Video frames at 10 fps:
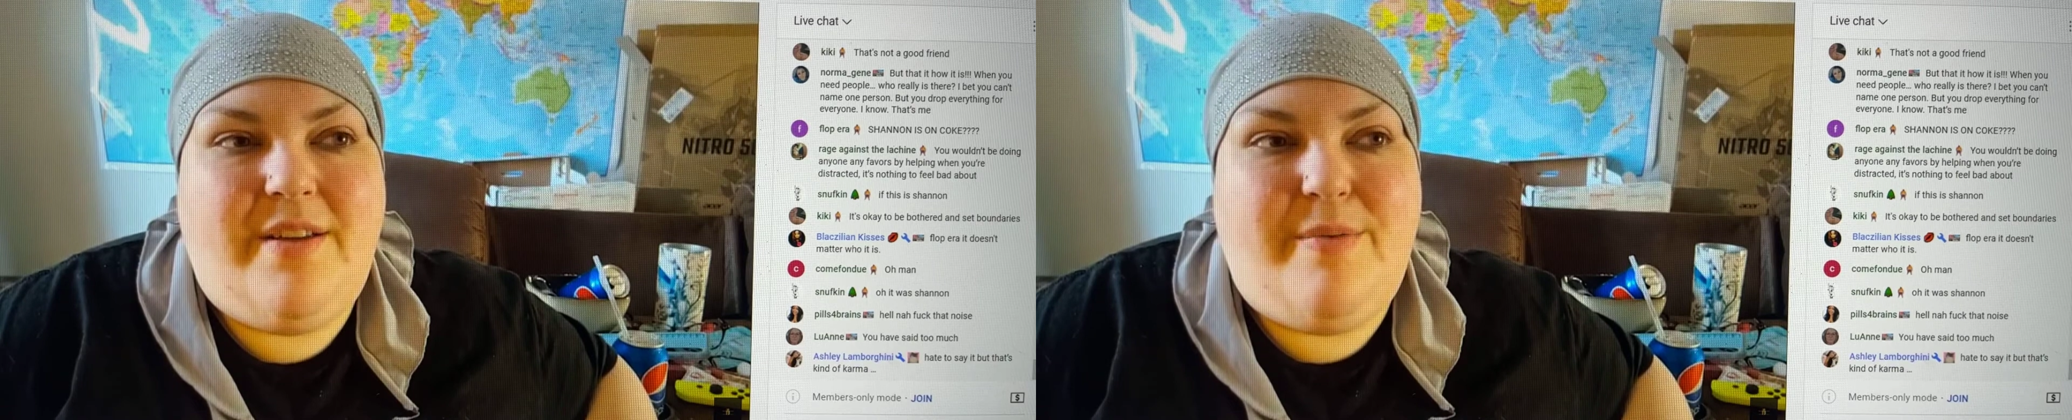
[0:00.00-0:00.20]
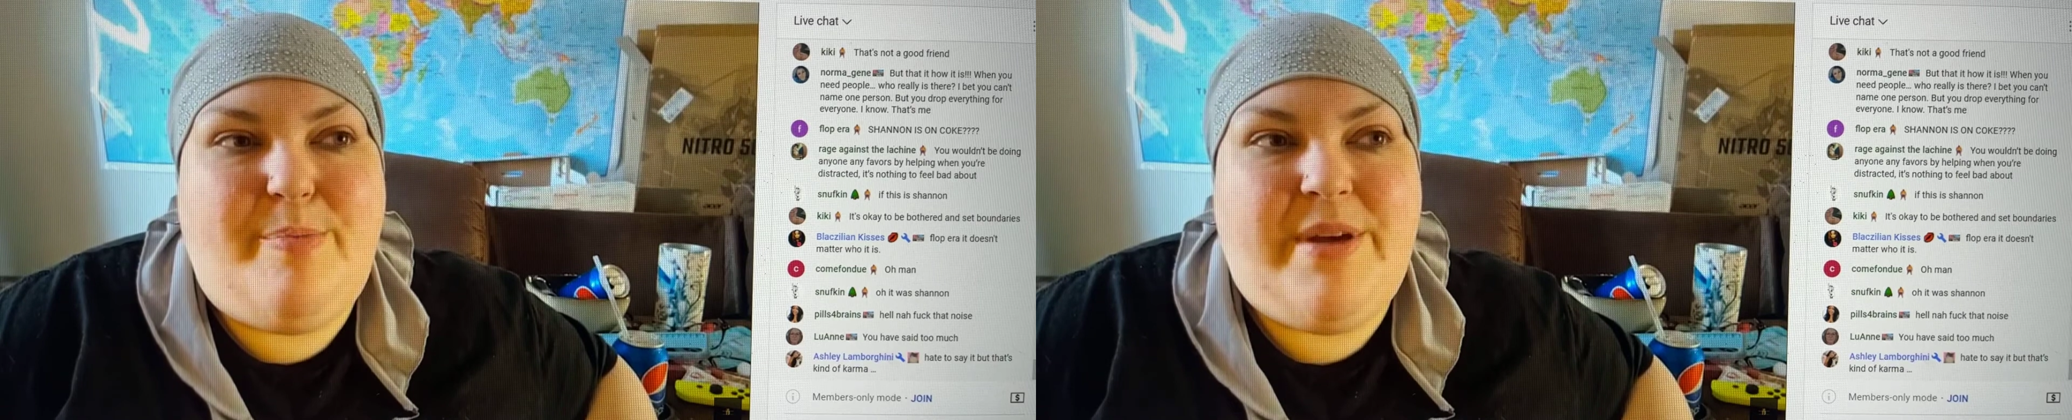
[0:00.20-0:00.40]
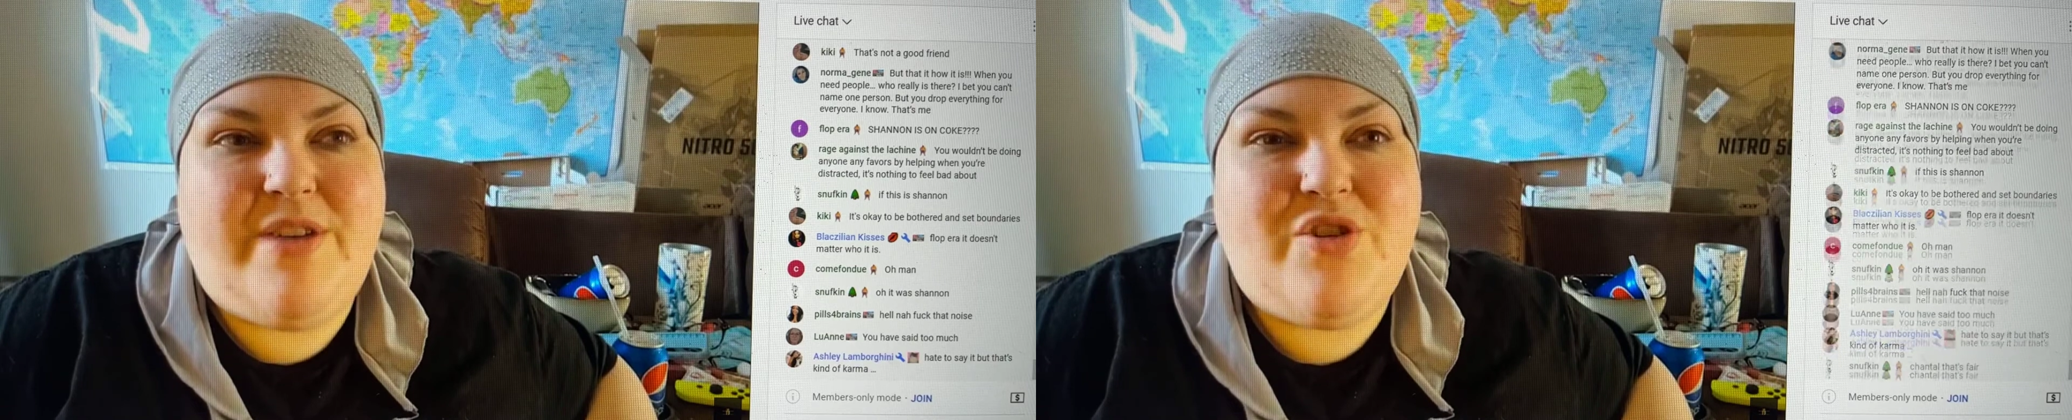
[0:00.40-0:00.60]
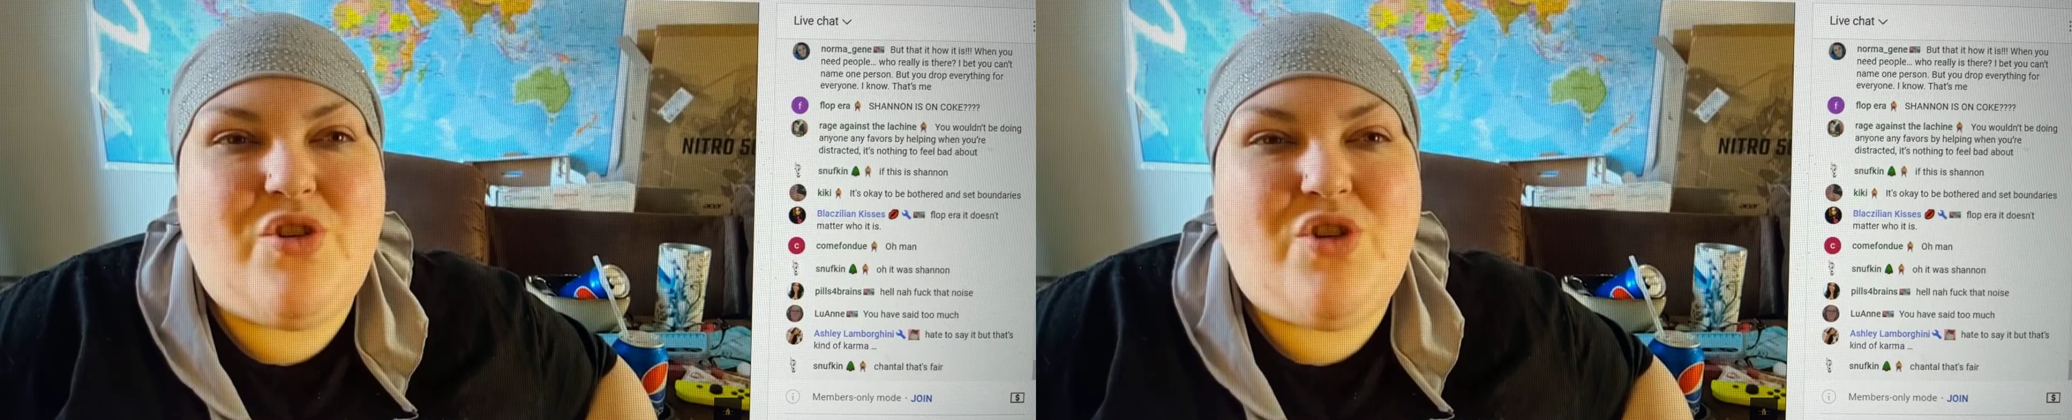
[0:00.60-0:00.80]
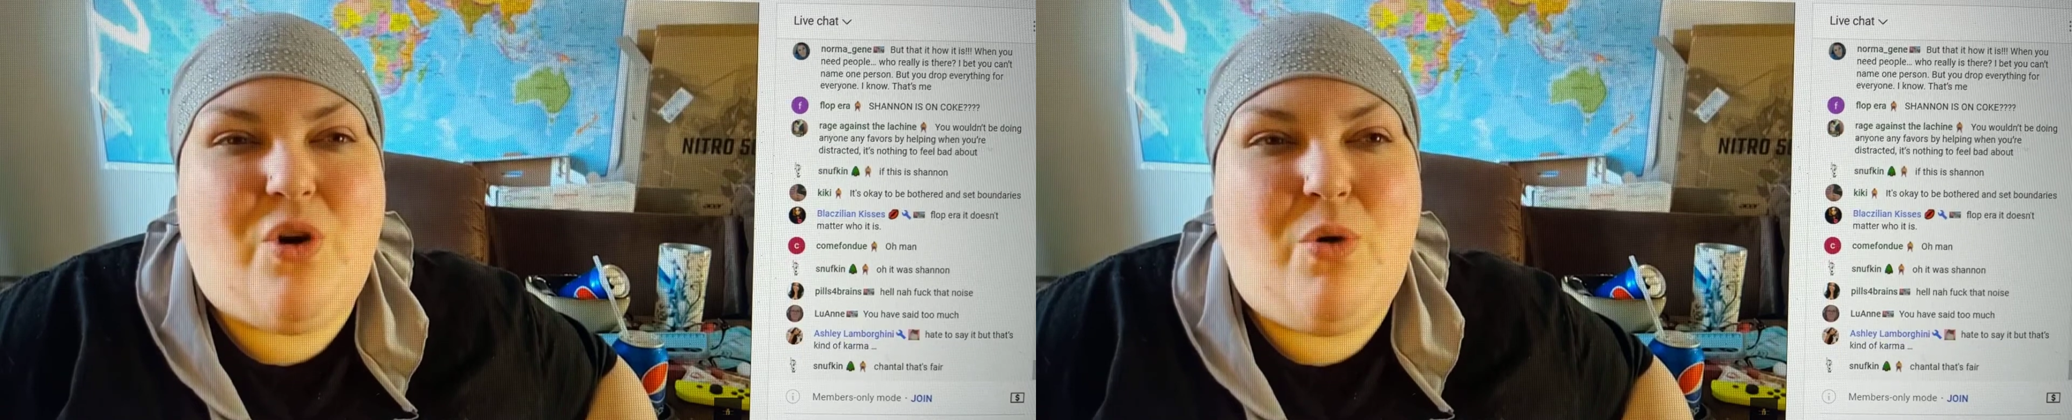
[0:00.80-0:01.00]
being
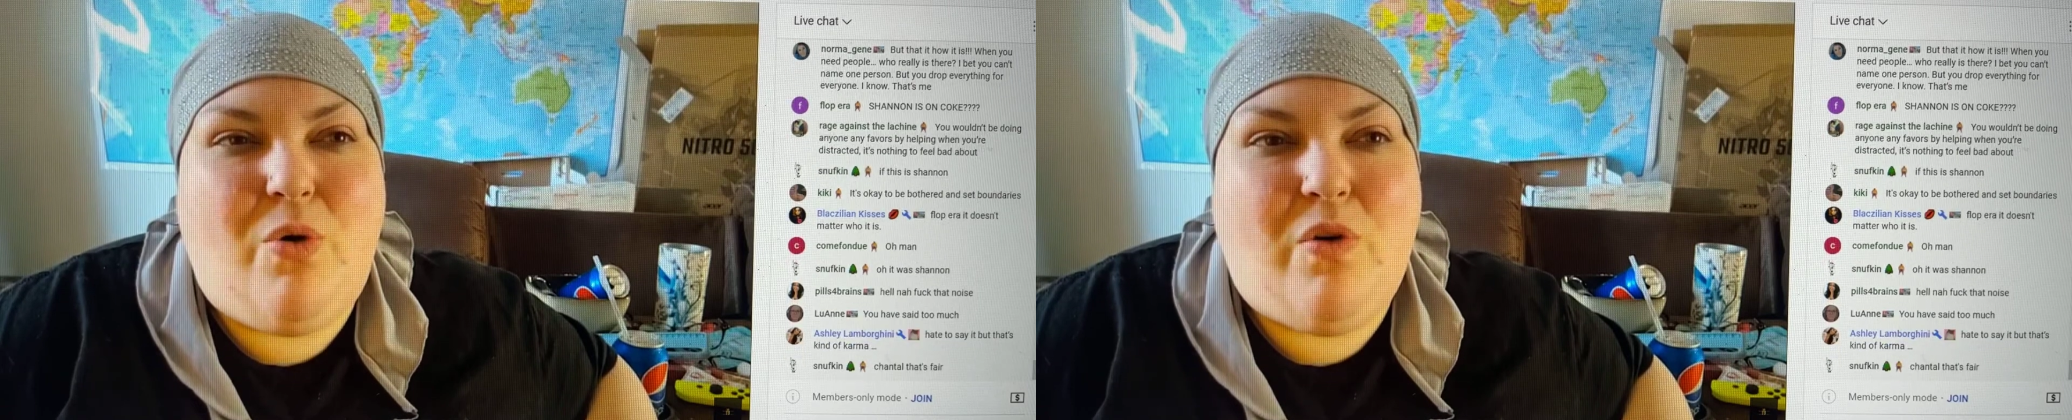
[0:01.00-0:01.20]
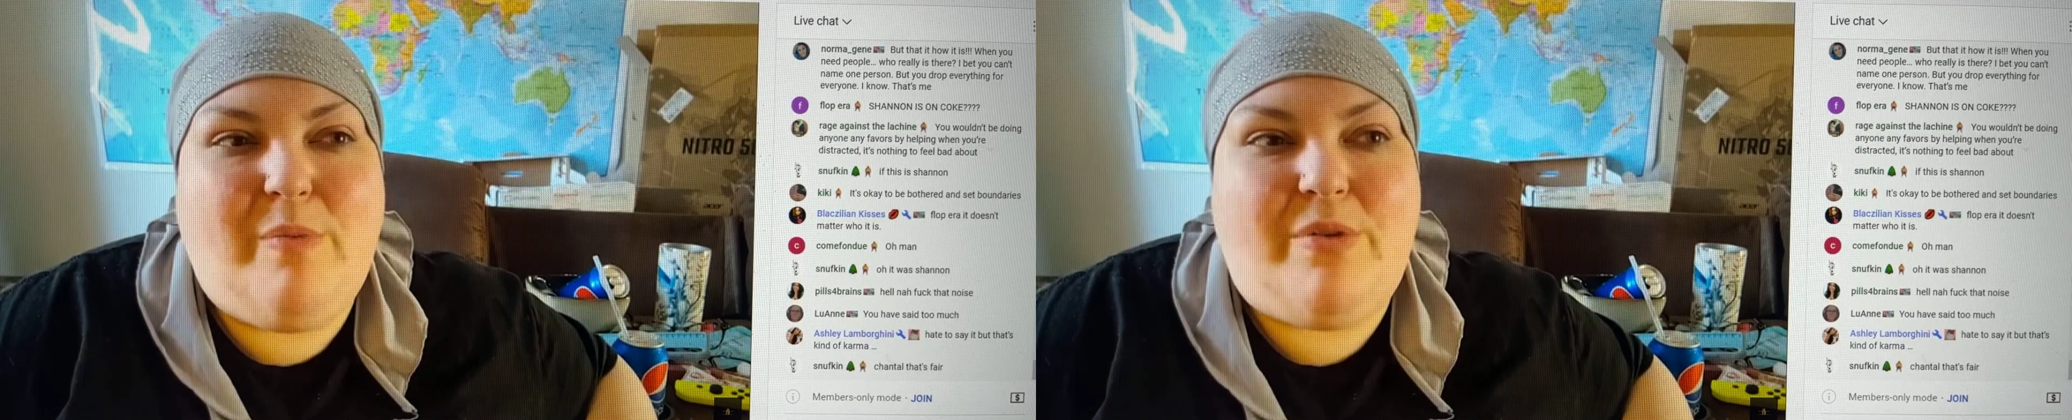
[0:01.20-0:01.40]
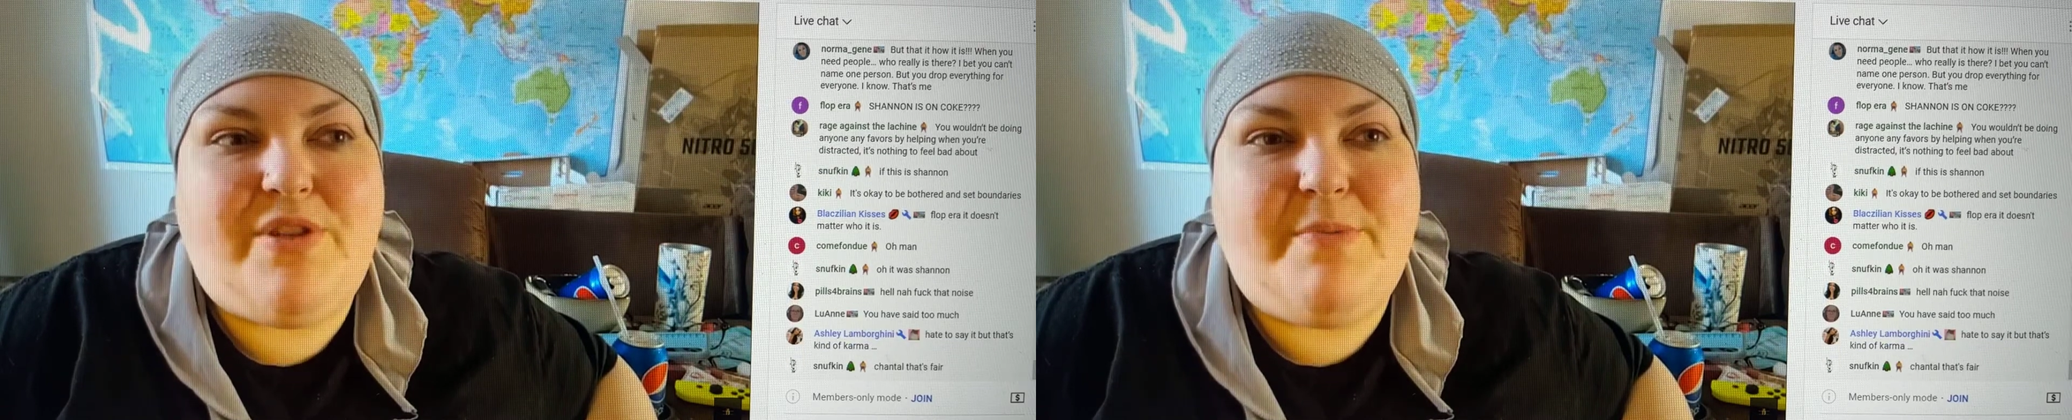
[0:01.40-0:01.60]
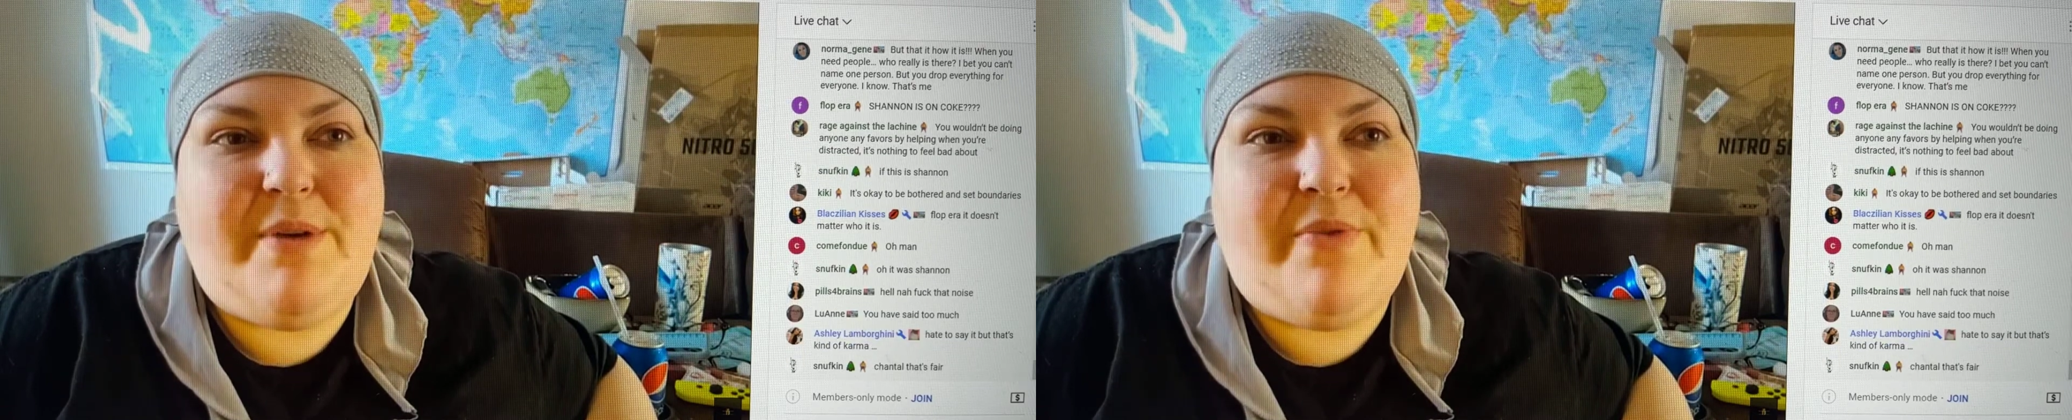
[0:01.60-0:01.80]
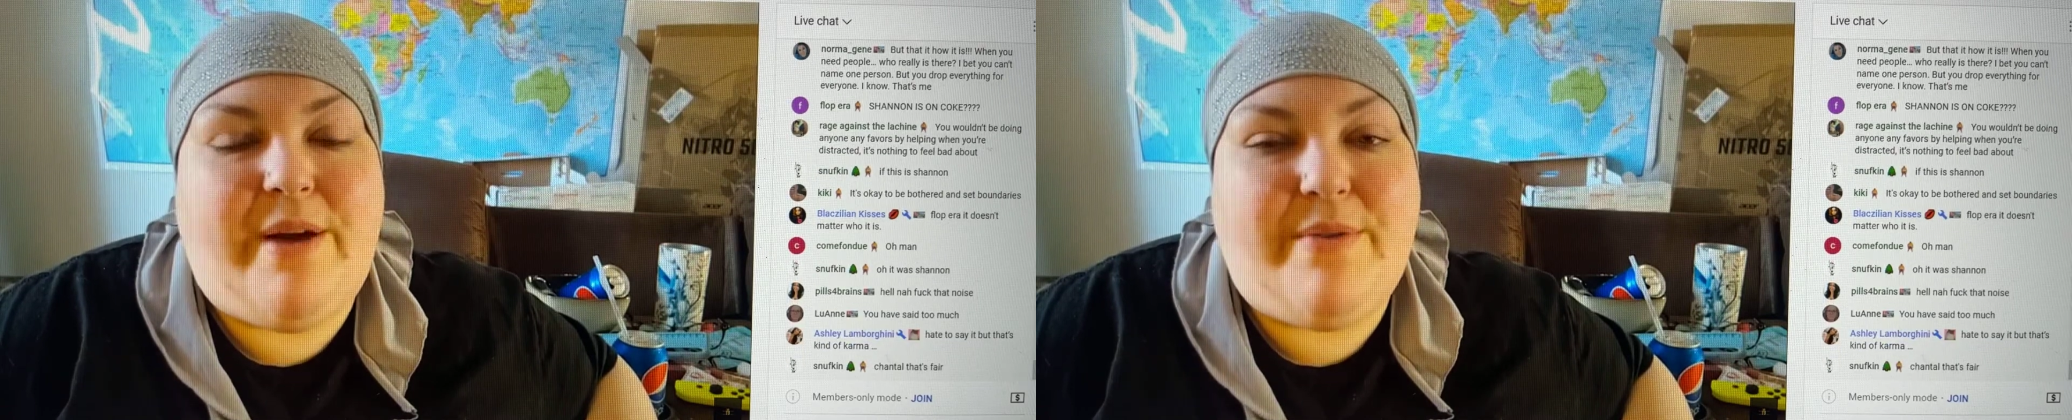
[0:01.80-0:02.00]
so horrible to me when I